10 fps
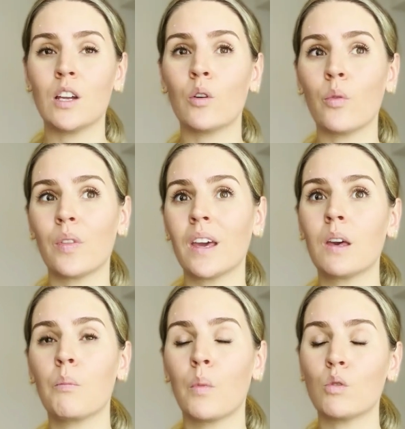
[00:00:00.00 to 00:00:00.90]
I don't
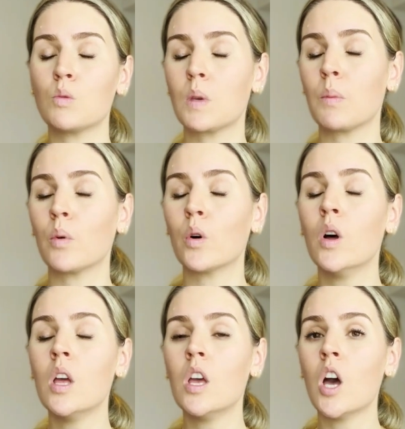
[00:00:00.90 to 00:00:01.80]
think most people
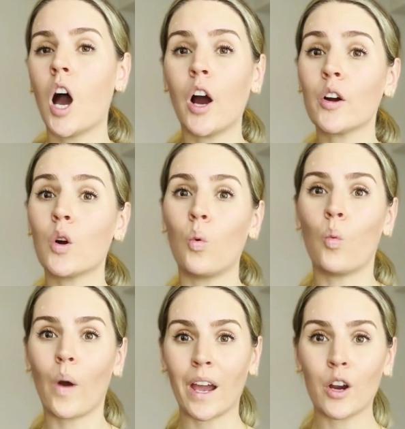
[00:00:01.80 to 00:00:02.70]
are
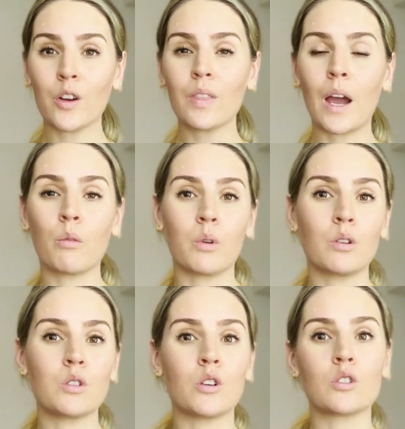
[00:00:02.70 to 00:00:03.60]
aware that
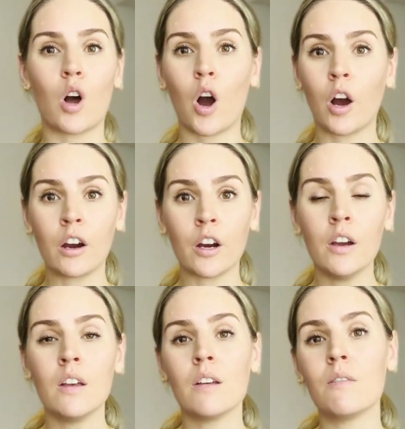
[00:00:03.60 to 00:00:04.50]
realtors are
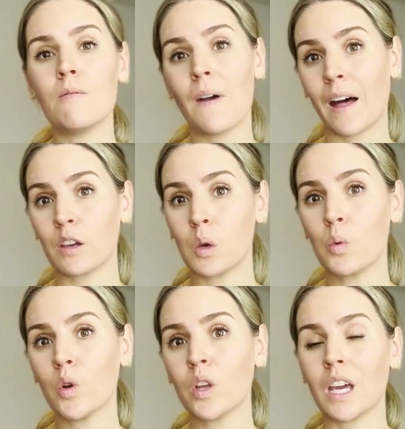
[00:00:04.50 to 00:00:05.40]

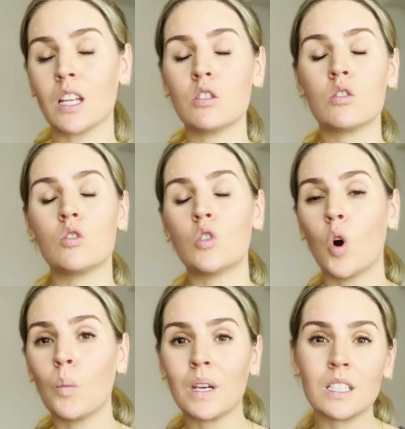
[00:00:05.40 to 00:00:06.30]
valuable in
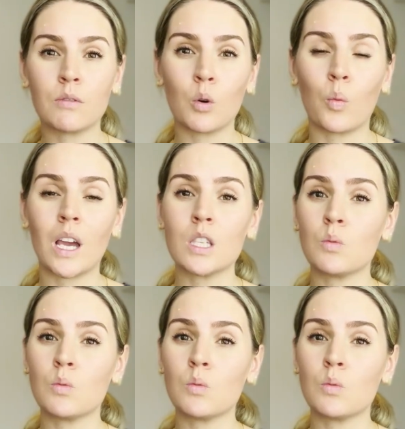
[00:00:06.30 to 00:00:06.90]
so many different ways.